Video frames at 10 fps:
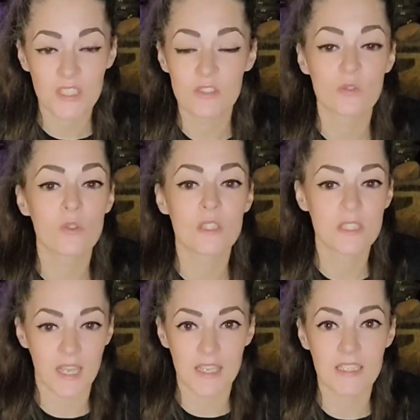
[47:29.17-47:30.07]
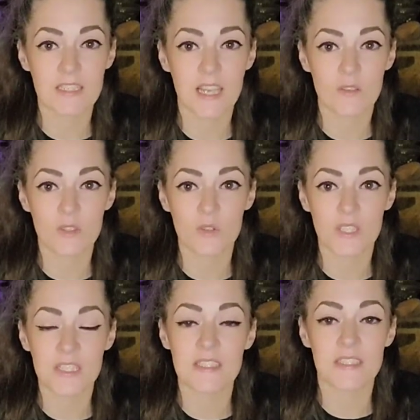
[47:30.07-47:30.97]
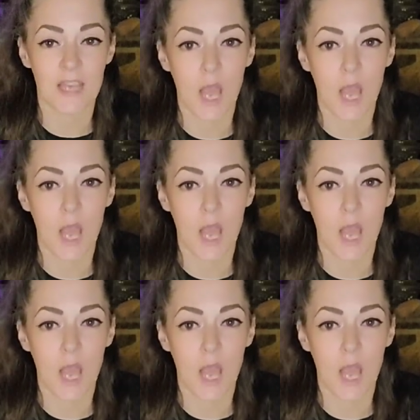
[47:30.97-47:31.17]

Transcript: As soon as I can download this,